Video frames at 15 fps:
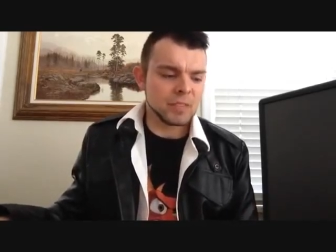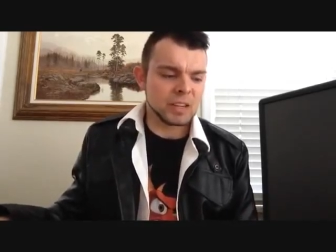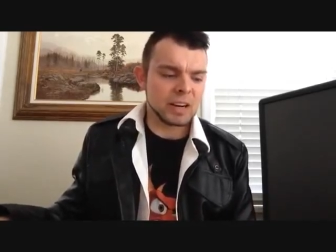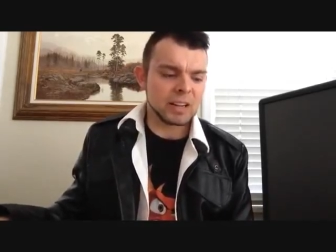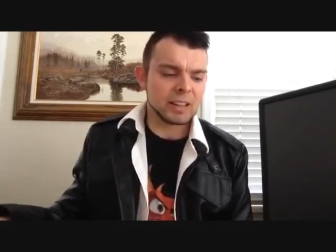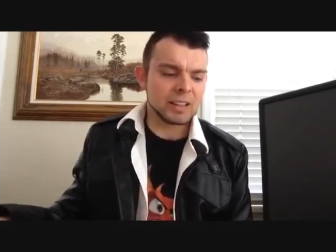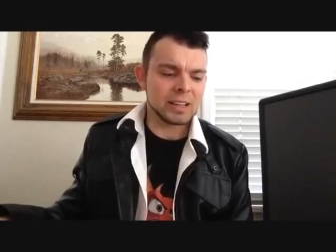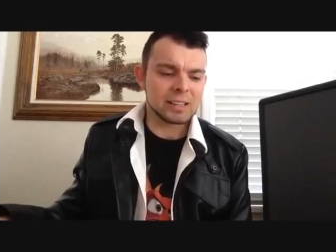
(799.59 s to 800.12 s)

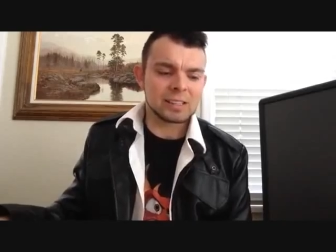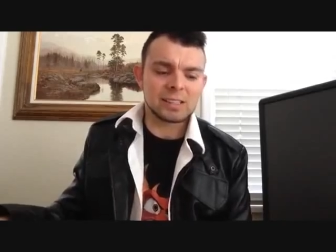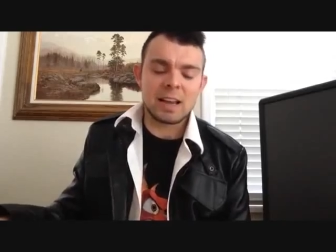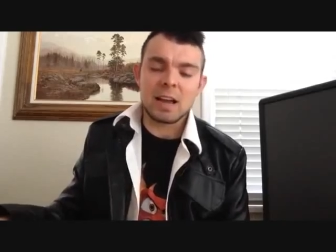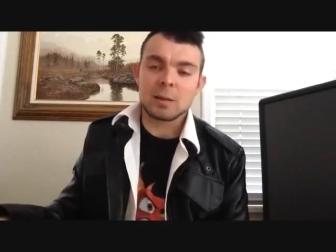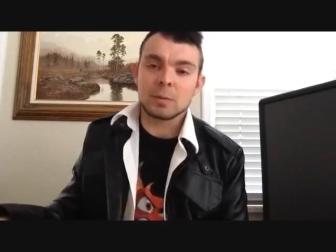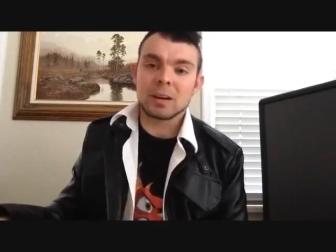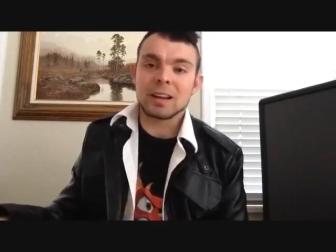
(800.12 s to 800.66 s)
And I think that's
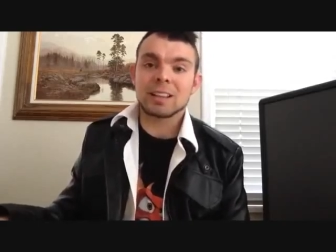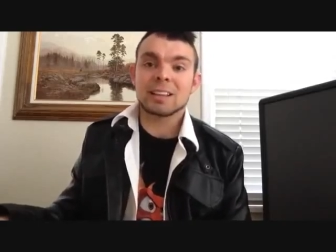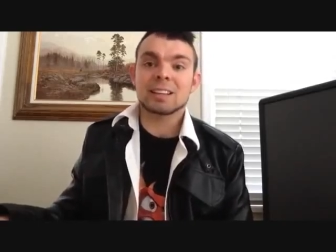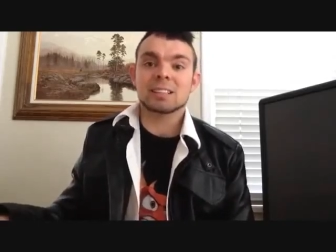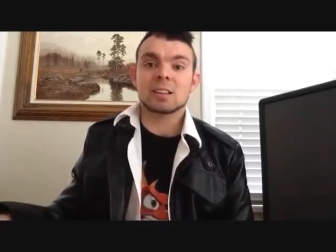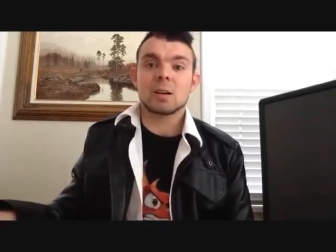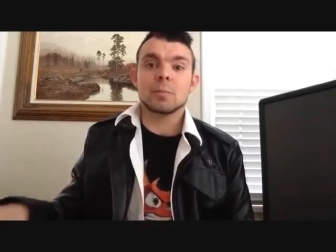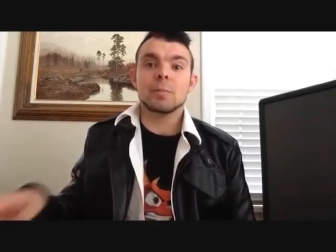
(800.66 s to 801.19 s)
sad, but I
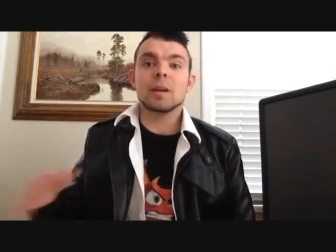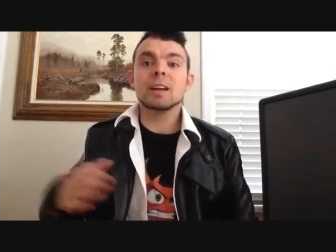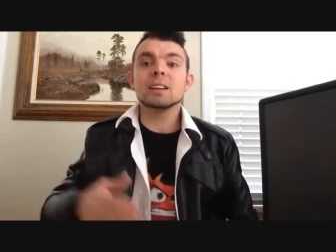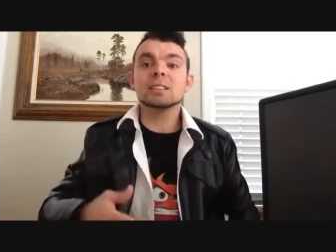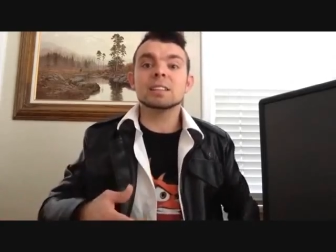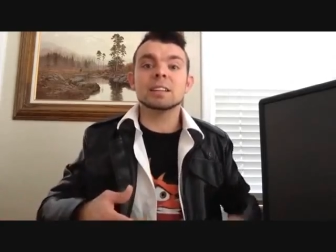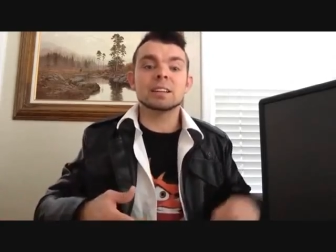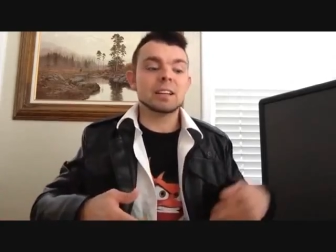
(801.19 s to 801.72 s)
think it's
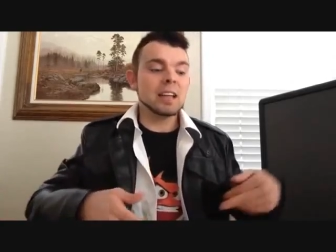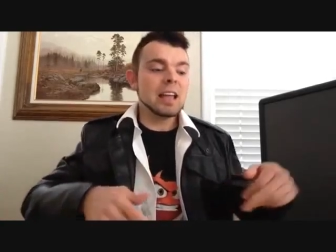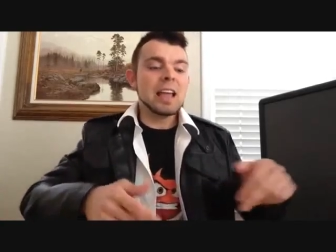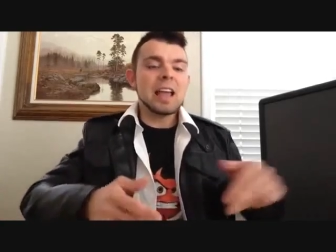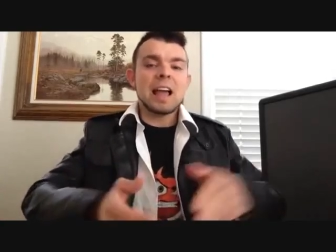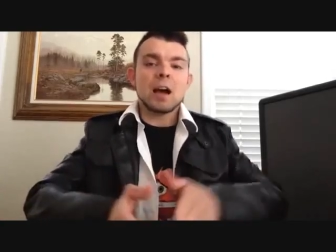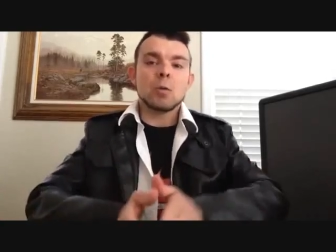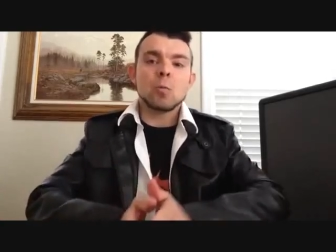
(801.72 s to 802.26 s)
amazing
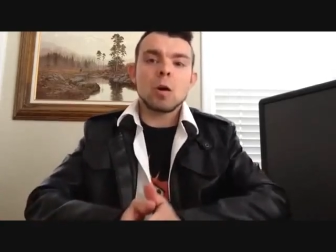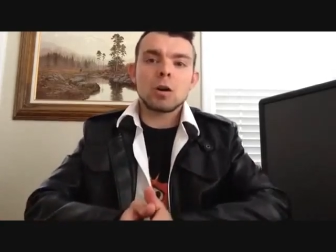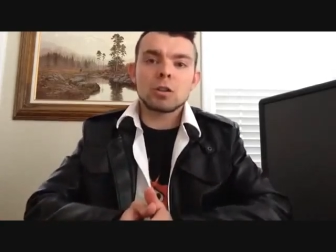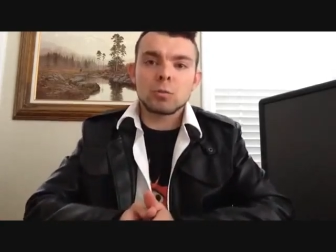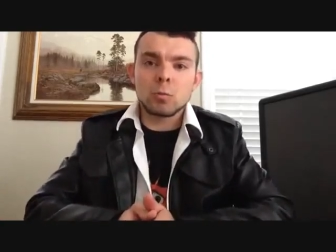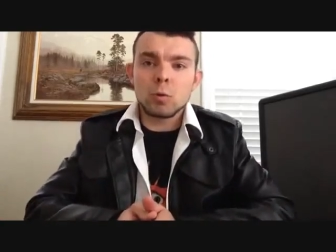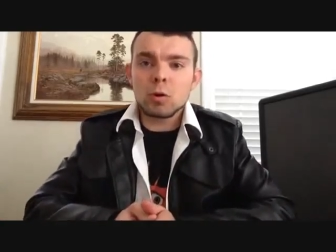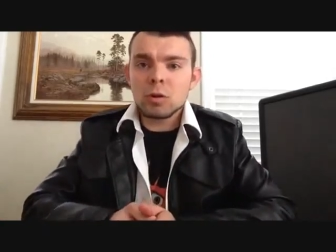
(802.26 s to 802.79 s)
how while
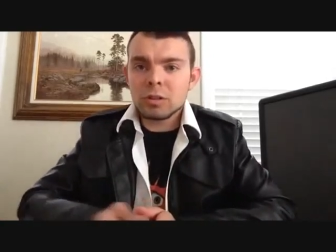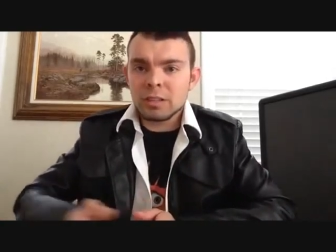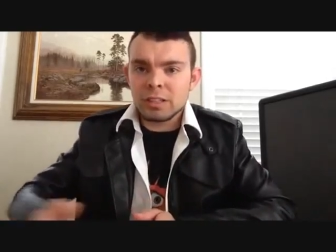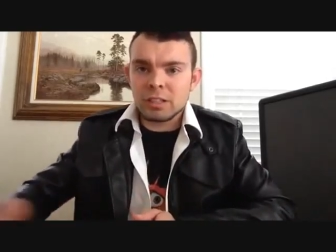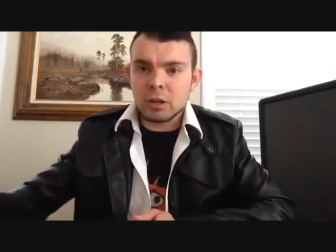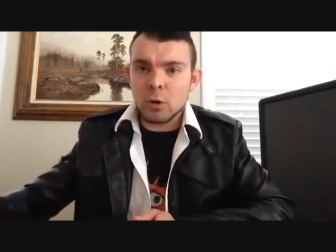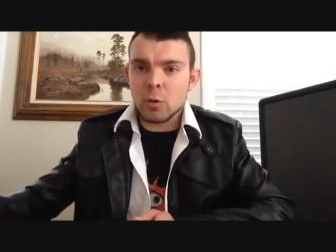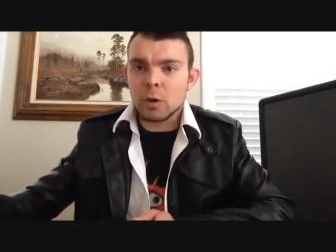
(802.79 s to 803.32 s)
the world
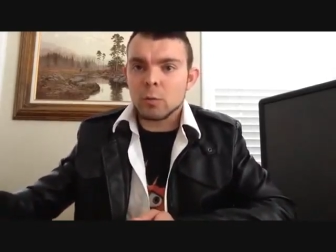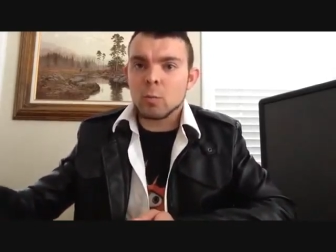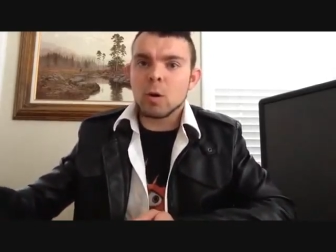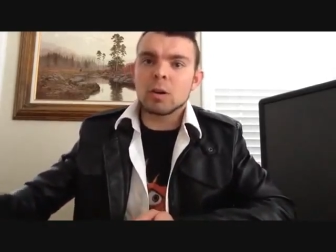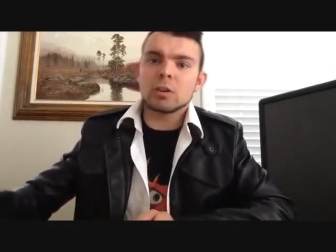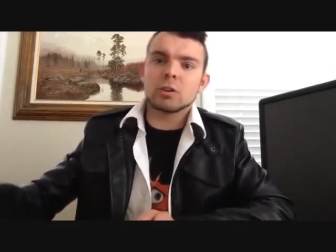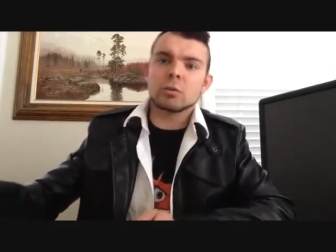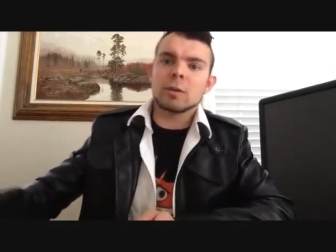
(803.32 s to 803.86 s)
is going
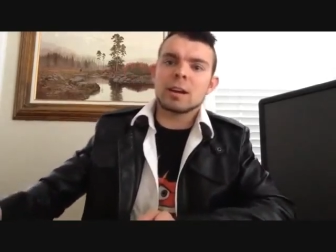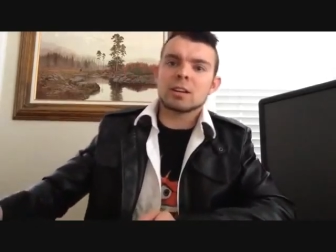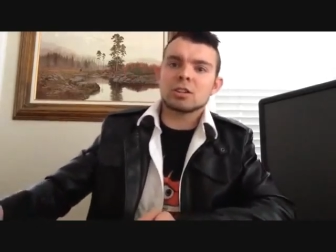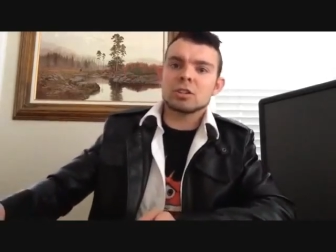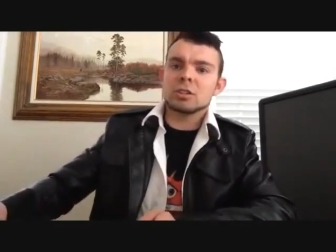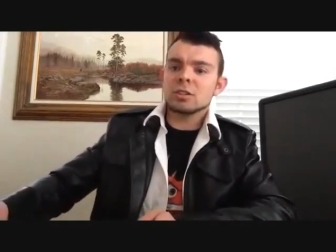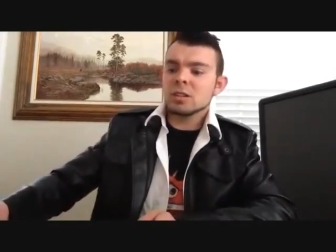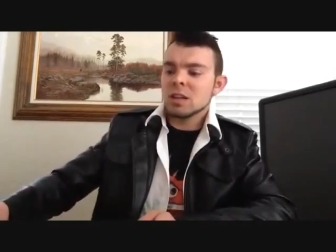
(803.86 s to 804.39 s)
one
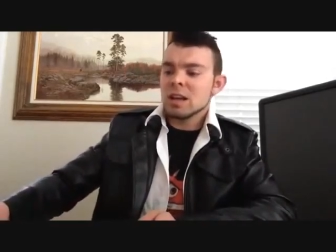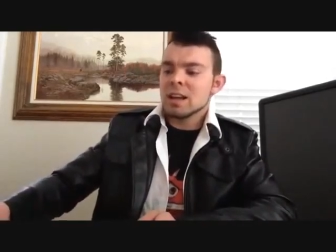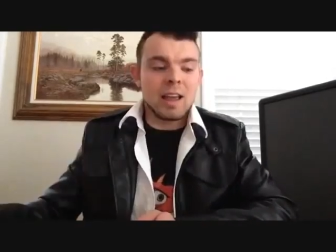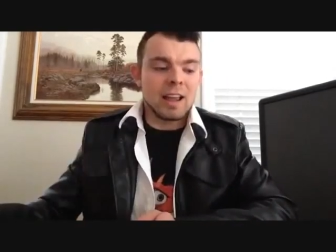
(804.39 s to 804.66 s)
direction,